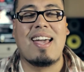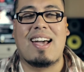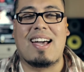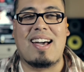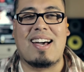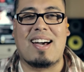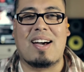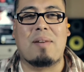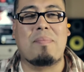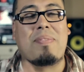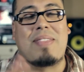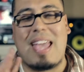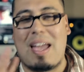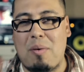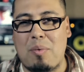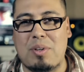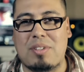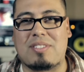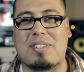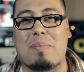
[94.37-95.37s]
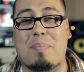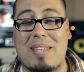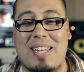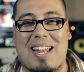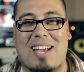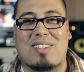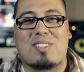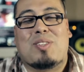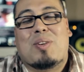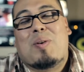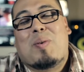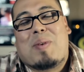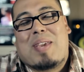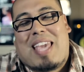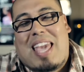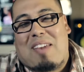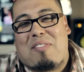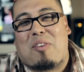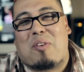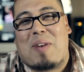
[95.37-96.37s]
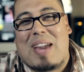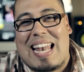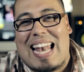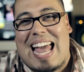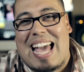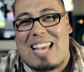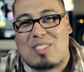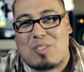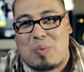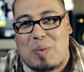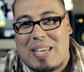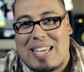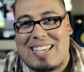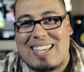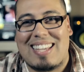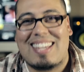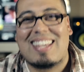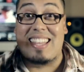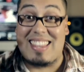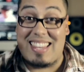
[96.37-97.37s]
Uh, that was something else we gave away last week.